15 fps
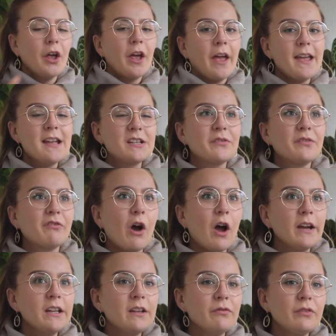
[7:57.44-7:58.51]
It's
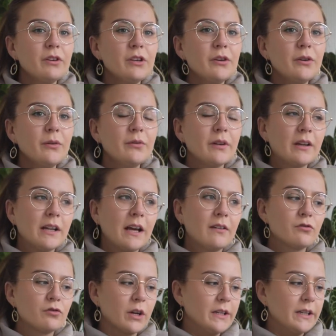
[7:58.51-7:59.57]
fine if you don't
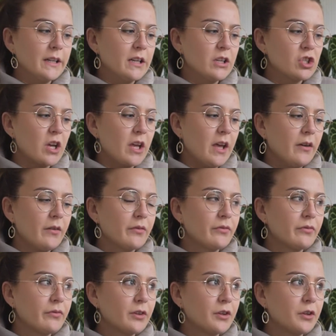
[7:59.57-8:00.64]
have drainage, if